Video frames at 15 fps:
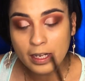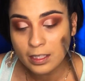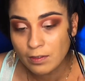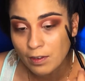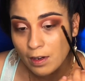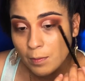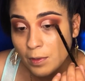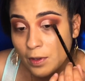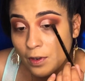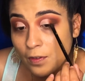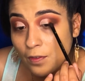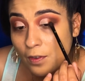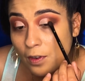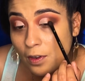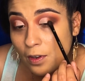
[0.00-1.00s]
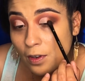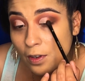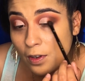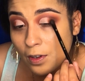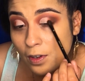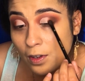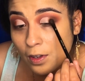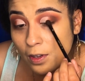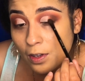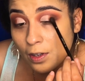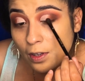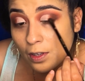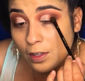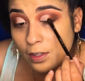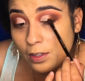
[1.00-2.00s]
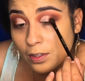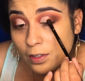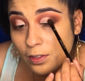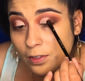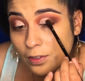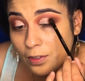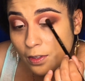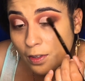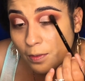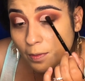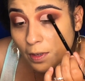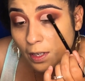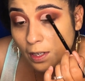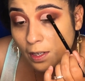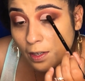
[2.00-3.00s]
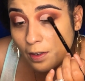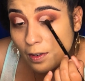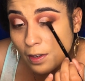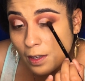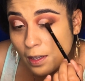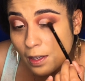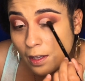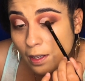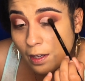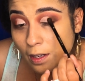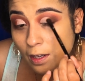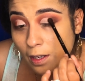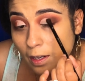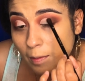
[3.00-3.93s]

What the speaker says: Is very beautiful. So I'm gonna go ahead